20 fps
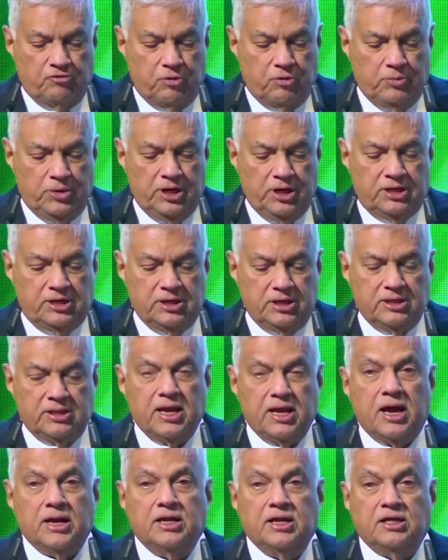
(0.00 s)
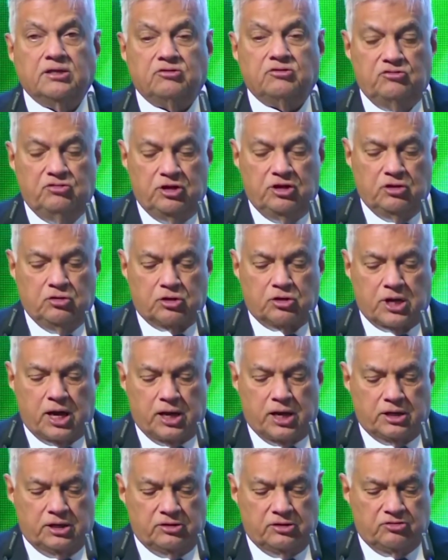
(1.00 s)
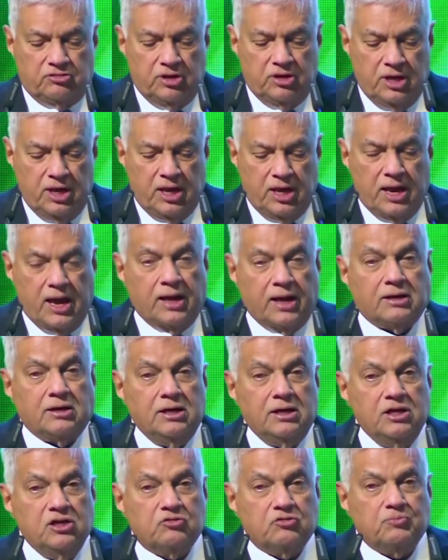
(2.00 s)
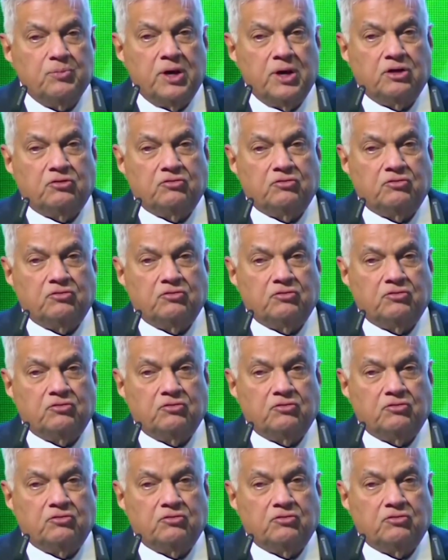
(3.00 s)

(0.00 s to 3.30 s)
for meeting their net zero targets at least by